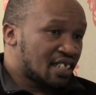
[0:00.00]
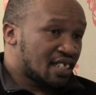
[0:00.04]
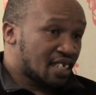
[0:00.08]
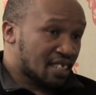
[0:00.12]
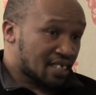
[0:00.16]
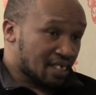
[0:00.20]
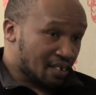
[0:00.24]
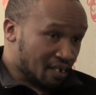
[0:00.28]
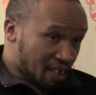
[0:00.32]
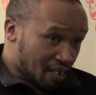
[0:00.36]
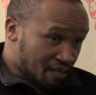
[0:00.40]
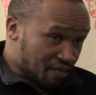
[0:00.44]

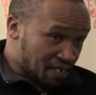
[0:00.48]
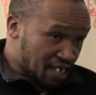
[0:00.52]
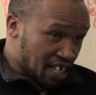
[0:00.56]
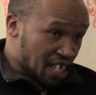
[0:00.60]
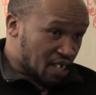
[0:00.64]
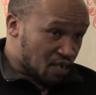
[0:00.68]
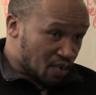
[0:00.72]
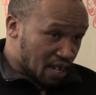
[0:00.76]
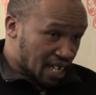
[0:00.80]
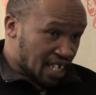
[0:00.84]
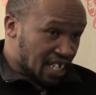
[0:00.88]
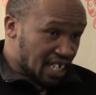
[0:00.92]
The South
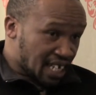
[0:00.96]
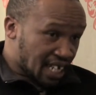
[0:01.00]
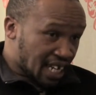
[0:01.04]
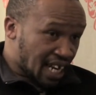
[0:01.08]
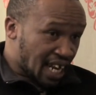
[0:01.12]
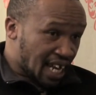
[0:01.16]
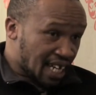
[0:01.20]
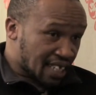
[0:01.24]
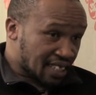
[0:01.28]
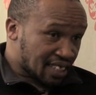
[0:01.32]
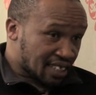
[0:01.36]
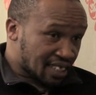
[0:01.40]
African working
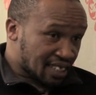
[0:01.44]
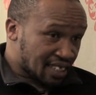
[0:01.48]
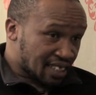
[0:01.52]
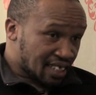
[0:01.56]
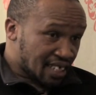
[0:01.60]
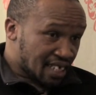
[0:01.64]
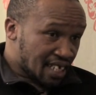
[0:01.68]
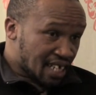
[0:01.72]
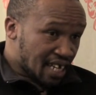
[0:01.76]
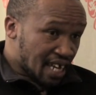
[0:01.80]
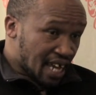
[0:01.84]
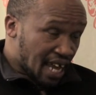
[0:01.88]
class
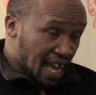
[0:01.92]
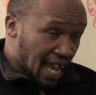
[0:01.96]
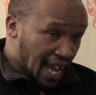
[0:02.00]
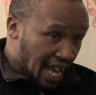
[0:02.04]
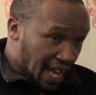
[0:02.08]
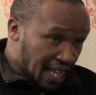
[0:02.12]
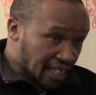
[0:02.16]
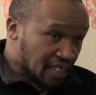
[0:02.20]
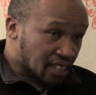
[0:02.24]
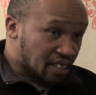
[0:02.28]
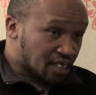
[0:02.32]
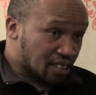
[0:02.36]

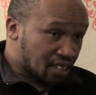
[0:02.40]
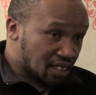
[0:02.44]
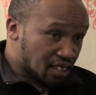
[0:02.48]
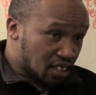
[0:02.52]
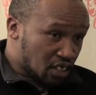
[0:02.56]
had